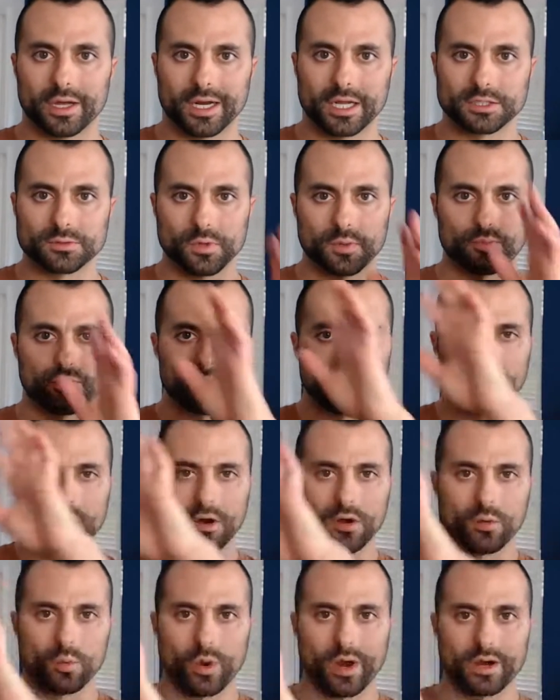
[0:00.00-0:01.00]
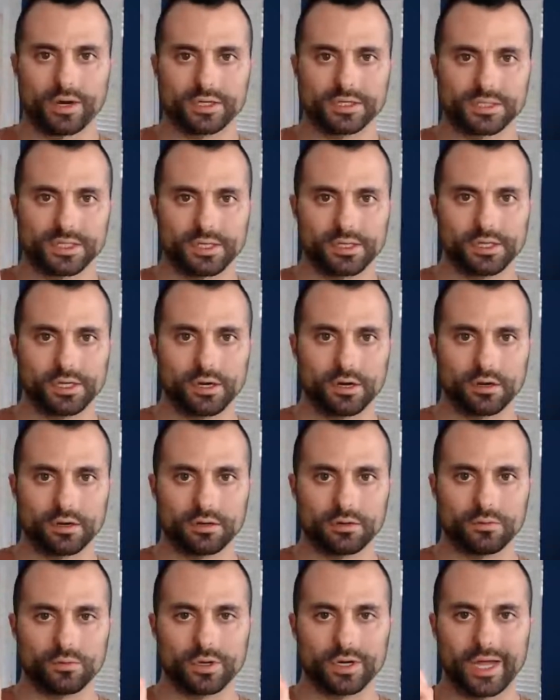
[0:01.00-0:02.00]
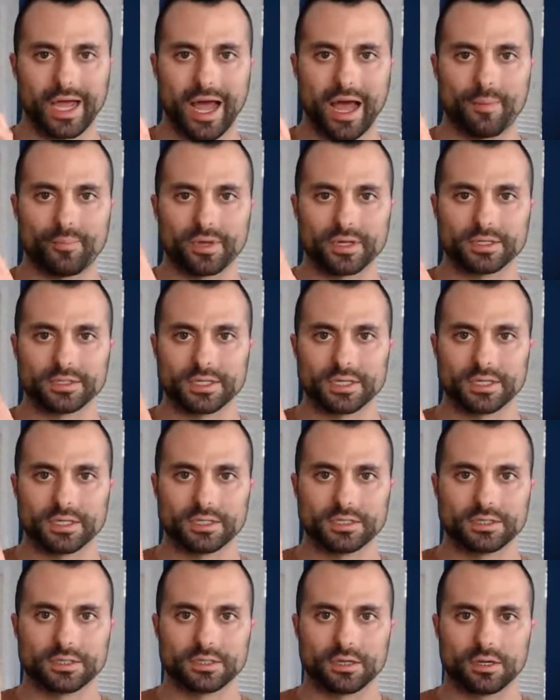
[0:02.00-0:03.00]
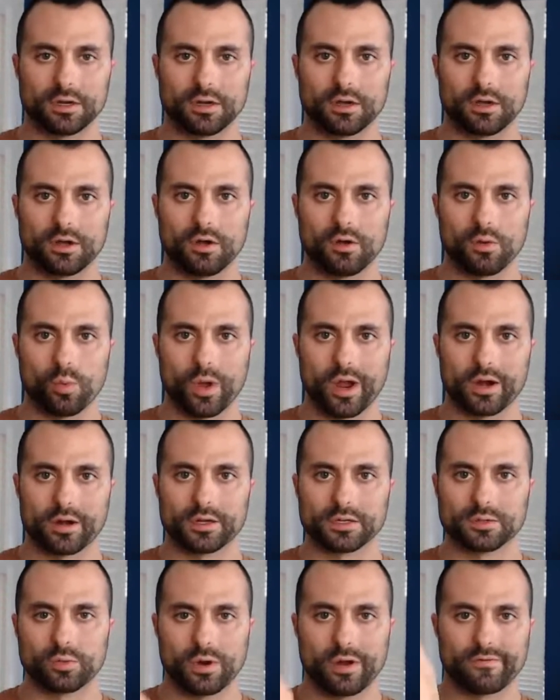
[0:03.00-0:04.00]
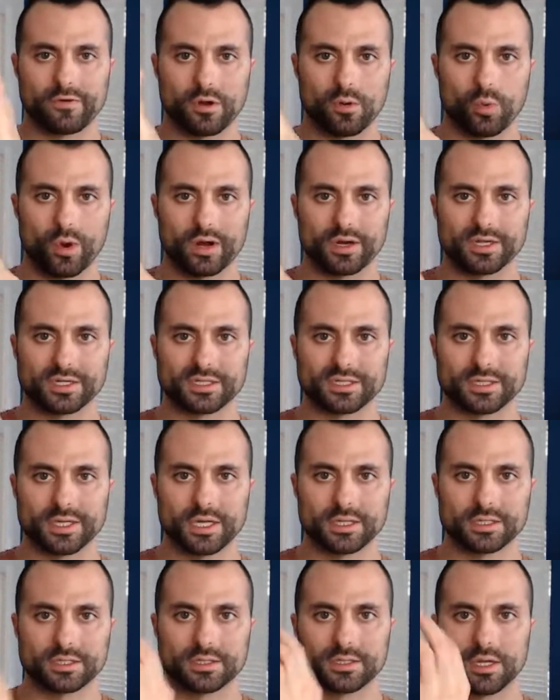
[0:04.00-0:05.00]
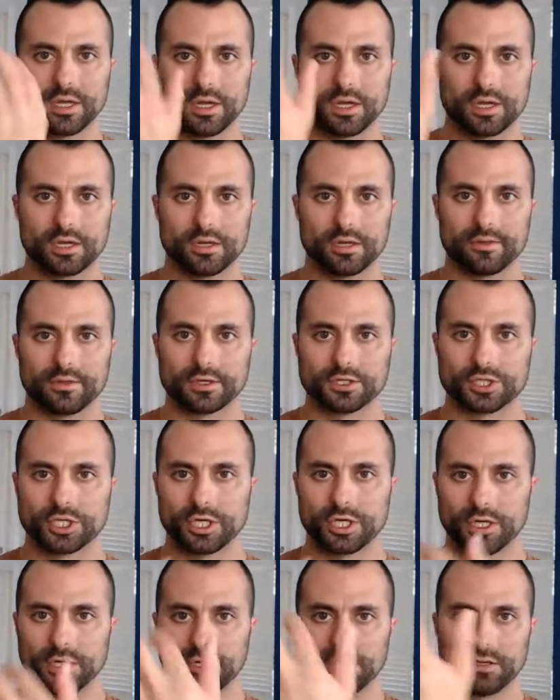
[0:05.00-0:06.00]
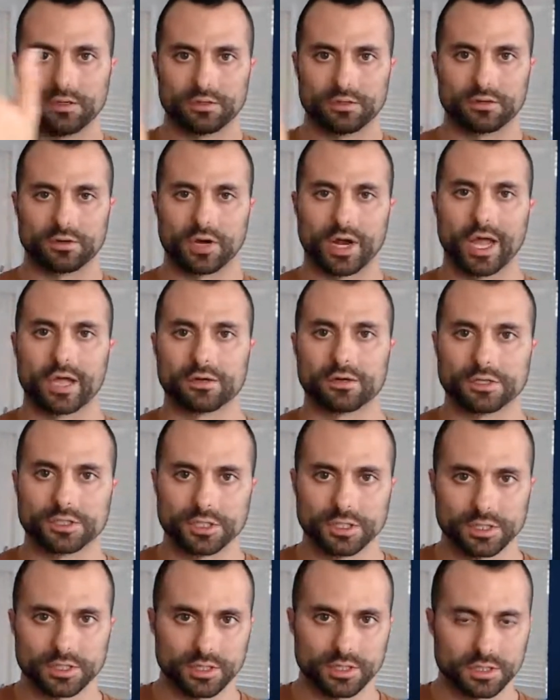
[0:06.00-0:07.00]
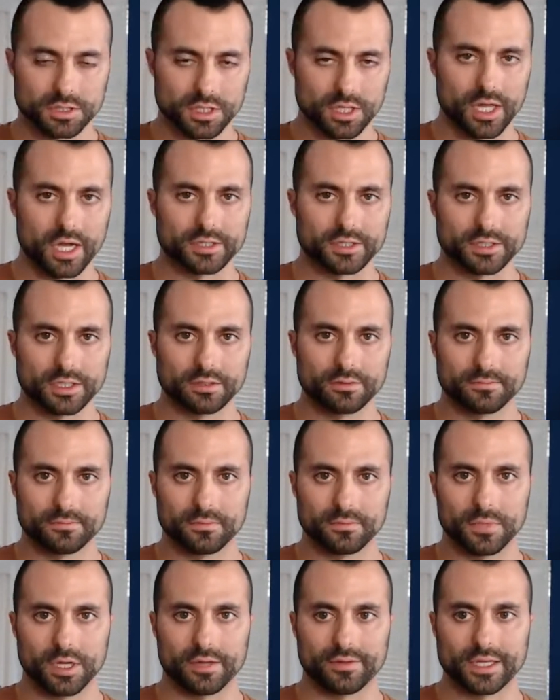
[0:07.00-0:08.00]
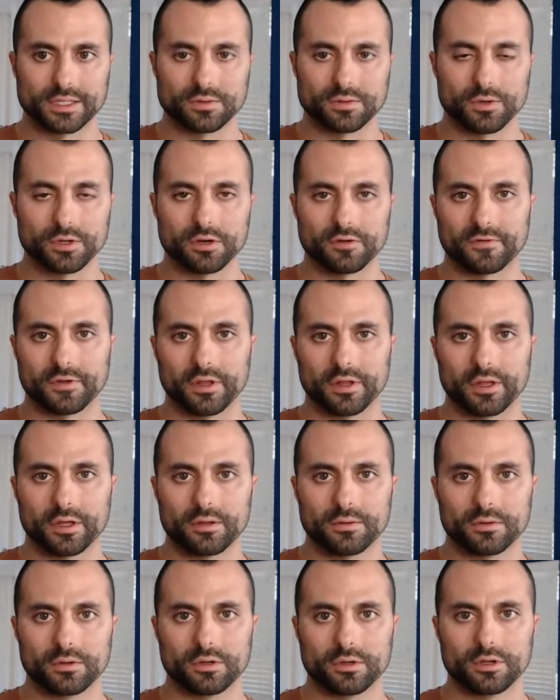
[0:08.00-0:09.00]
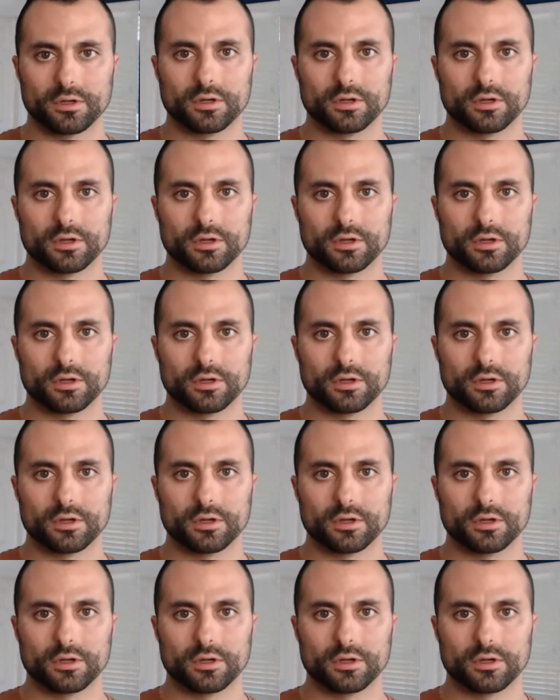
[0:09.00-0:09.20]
And as we put our awareness here, what happens is uh, awareness, wherever awareness sits, the chi or energy starts collecting. And that's what you're feeling,